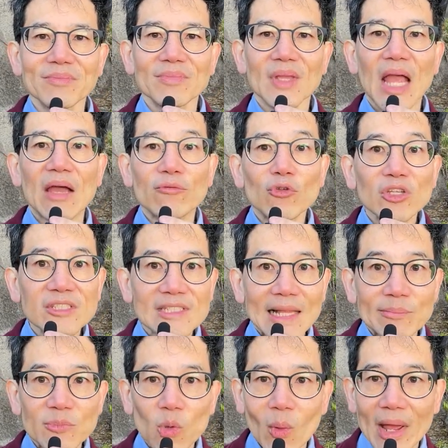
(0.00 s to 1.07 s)
Have you
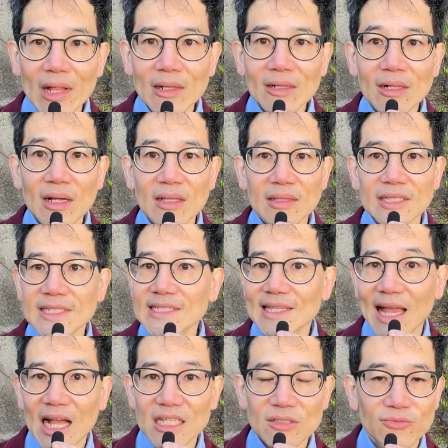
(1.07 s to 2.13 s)
slept well these
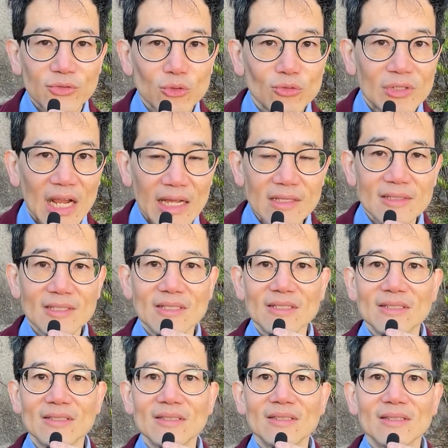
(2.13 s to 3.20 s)
last few nights?
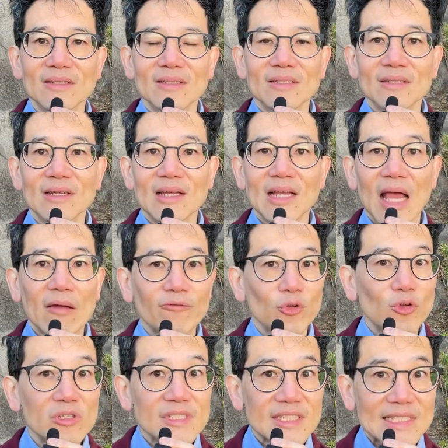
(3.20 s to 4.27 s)
Have
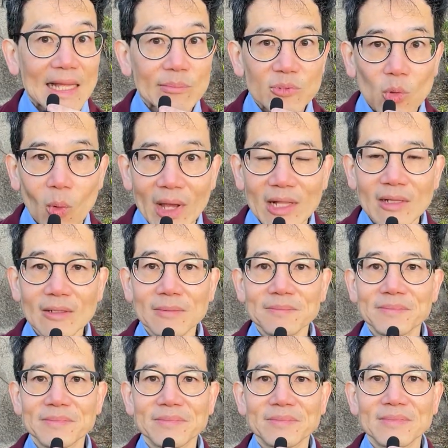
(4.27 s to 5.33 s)
you slept well?
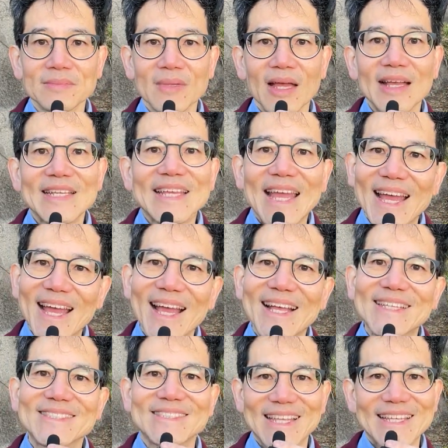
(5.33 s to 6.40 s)

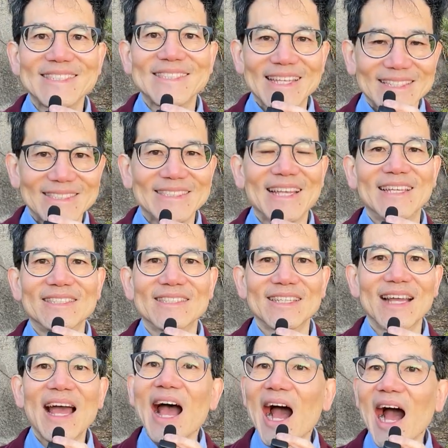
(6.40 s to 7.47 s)
Yes, yes, yes, yes.
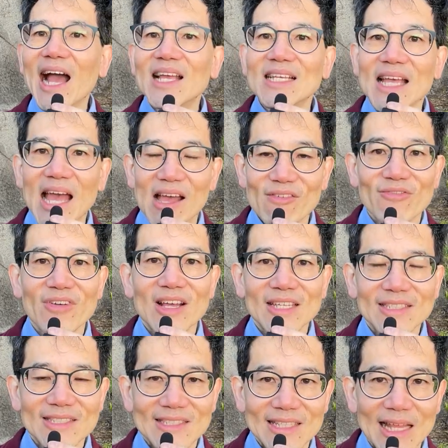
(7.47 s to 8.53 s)
I have
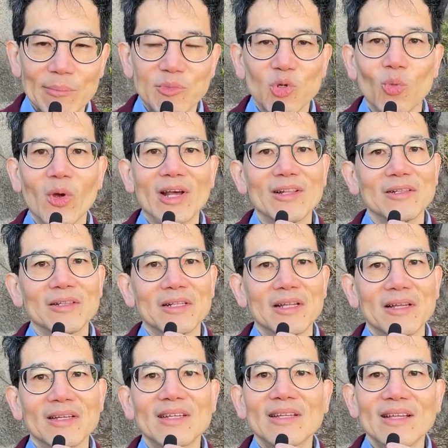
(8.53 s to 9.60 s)
slept well
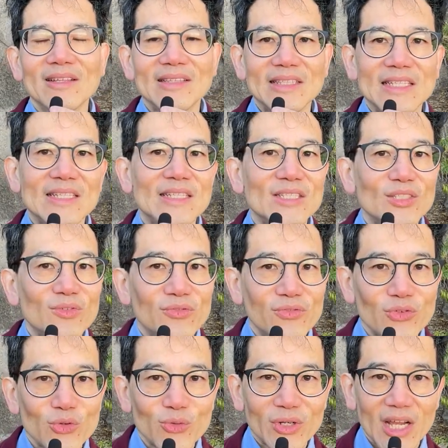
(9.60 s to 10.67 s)
these
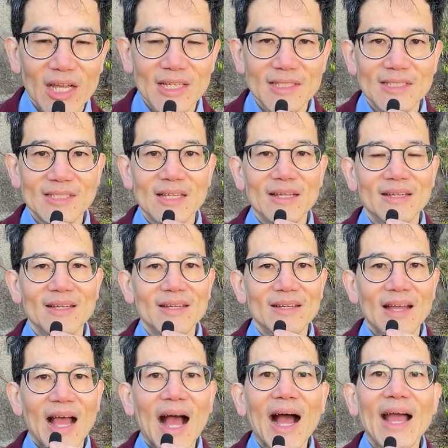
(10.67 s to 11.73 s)
few nights.
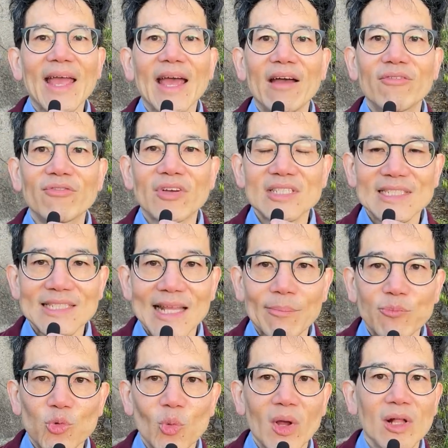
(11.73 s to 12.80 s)
I have
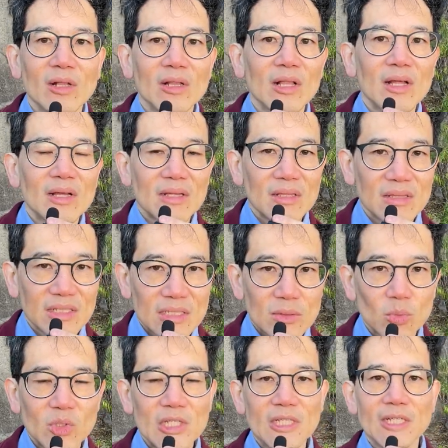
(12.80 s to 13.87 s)
slept well this
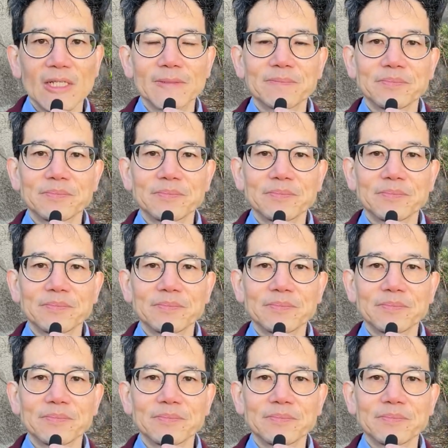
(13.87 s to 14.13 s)
week.